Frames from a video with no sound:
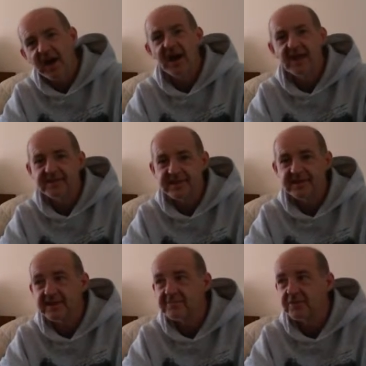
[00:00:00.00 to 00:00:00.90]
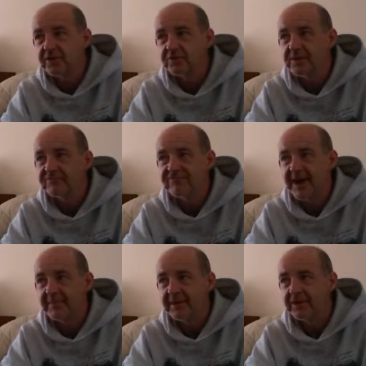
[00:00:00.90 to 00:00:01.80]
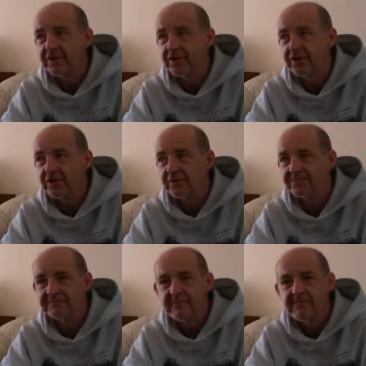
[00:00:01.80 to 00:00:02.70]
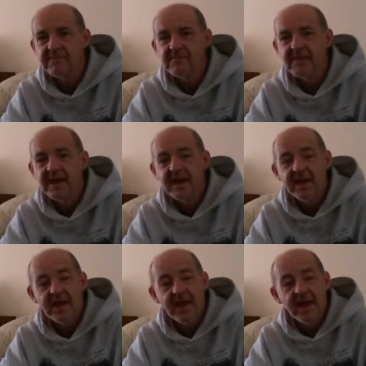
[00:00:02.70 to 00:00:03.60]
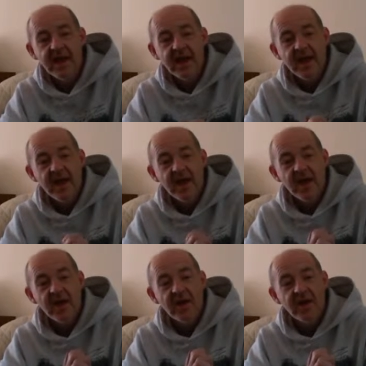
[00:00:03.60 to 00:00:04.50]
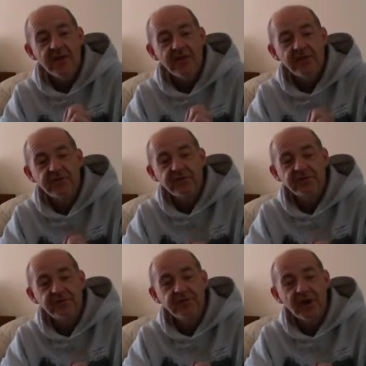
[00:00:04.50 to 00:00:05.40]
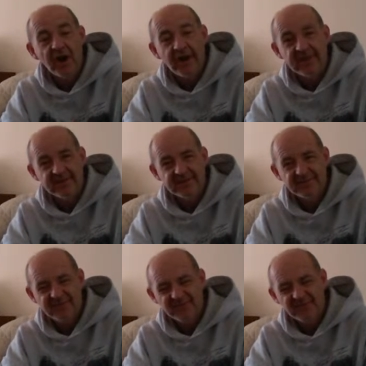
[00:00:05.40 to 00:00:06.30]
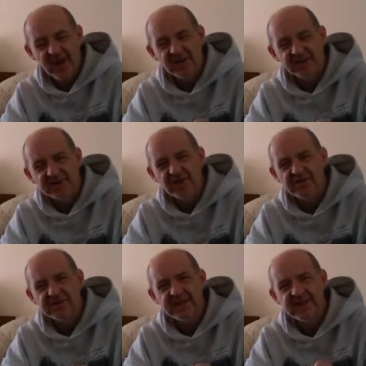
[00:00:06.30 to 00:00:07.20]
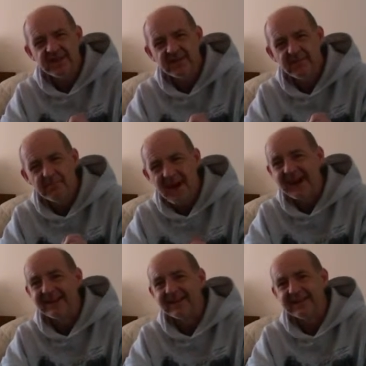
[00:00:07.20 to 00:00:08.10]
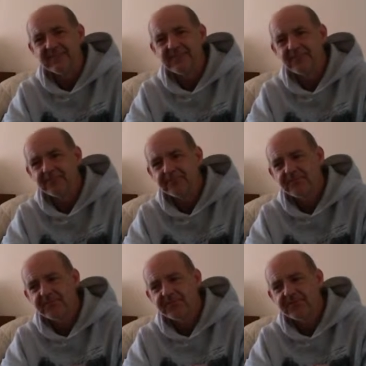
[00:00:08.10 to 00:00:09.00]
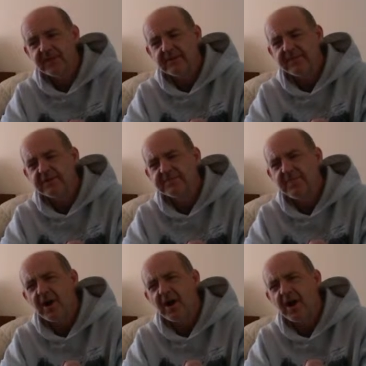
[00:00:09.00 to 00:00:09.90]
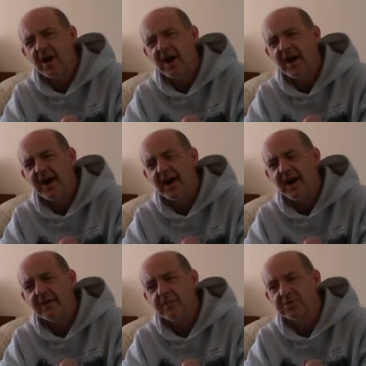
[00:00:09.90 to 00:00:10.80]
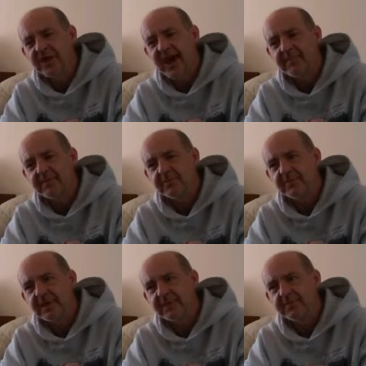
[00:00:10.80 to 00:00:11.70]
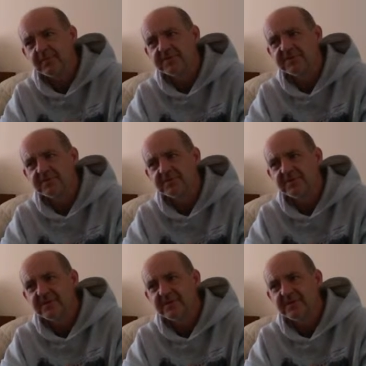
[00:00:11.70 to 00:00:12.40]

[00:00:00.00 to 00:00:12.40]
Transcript: So this is why I called it rambling on and on. Doctor Who guides, I started badly. The first part I wasn't happy with. Once I